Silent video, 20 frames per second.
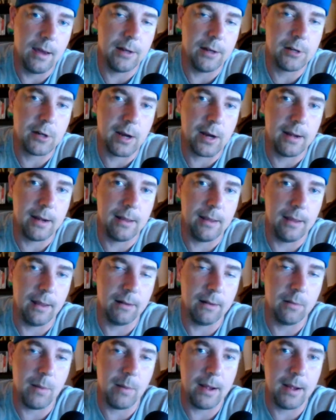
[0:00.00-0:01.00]
try to
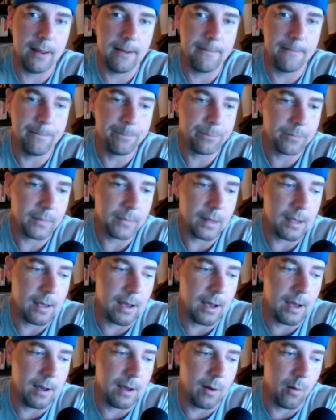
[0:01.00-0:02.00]
intubate him.
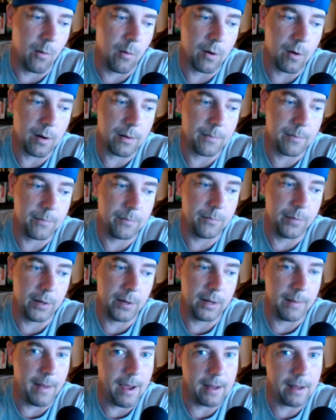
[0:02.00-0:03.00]
Or put
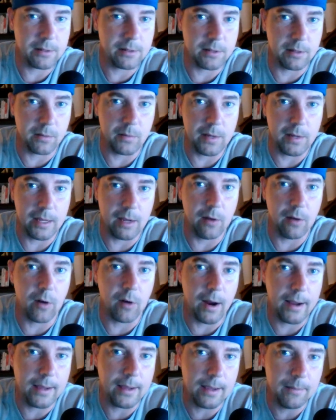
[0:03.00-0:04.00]
him out so that we can
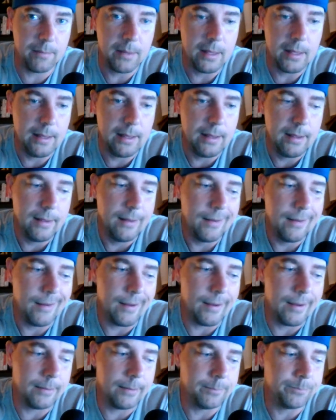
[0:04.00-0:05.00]
cric him.
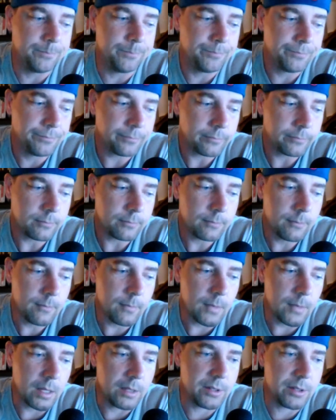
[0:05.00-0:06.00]
Medicine,
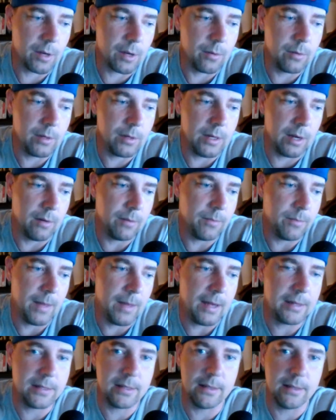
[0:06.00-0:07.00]

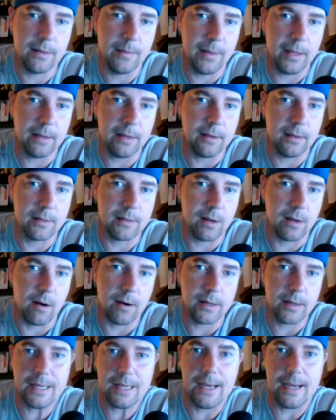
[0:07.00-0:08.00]
it's an
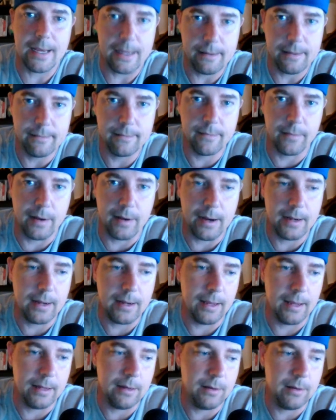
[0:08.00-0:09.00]
RSI, right?
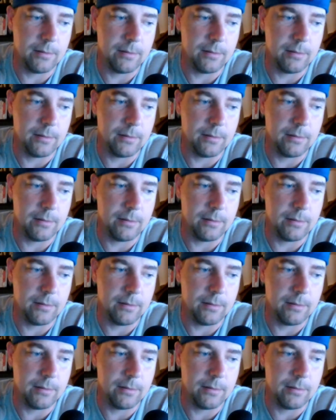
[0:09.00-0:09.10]
And